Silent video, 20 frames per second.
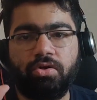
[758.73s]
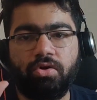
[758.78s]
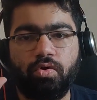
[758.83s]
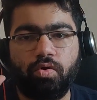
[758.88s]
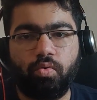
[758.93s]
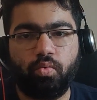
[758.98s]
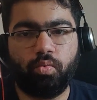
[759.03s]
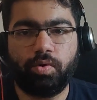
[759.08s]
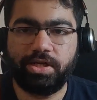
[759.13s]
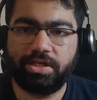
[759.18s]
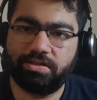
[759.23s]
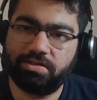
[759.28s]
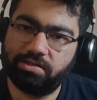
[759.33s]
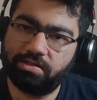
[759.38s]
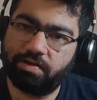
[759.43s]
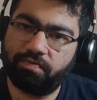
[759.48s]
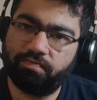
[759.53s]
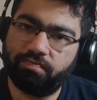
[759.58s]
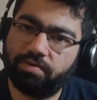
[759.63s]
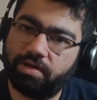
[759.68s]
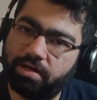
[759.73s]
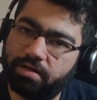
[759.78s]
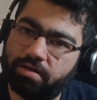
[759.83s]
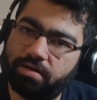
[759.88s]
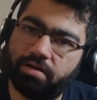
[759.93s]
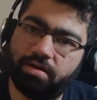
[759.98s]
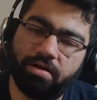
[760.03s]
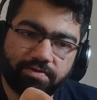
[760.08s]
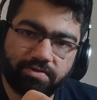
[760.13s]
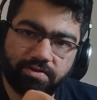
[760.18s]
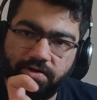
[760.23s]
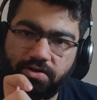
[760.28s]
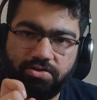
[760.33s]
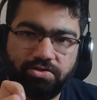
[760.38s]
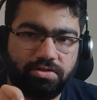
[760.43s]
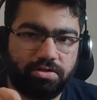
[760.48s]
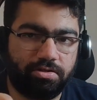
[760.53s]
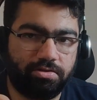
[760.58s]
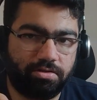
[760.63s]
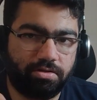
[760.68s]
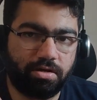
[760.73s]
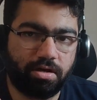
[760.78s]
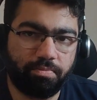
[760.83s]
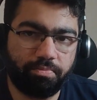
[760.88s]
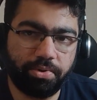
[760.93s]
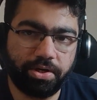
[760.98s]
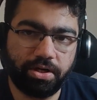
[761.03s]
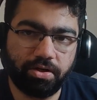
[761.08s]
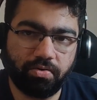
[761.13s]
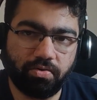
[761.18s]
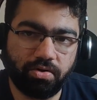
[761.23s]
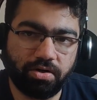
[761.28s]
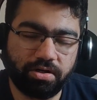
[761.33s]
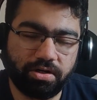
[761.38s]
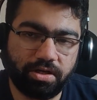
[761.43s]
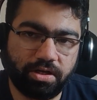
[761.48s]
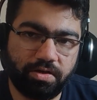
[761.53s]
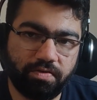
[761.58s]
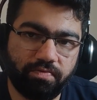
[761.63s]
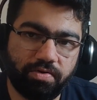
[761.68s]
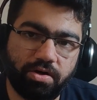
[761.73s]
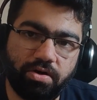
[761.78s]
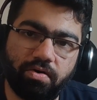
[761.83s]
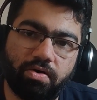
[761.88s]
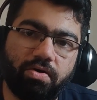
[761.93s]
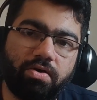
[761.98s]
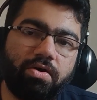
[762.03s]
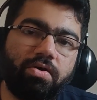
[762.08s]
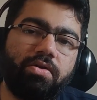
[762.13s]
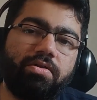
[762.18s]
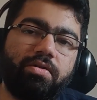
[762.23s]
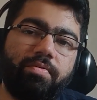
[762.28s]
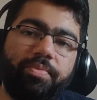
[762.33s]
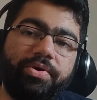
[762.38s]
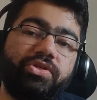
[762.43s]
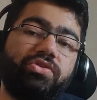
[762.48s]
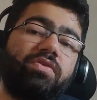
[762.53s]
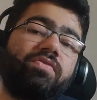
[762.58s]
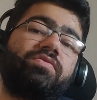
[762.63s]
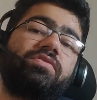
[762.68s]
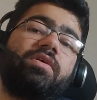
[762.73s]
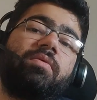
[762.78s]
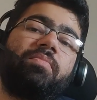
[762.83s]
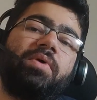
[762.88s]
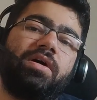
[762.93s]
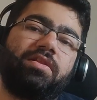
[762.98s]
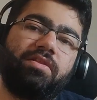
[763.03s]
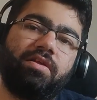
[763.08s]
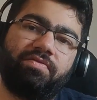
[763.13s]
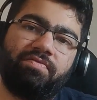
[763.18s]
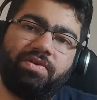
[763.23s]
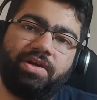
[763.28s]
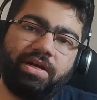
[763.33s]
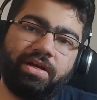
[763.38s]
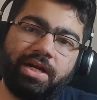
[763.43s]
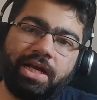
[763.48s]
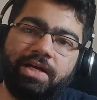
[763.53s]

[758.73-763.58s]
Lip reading: Now when someone searches a particular keyword or on the basis of some other field,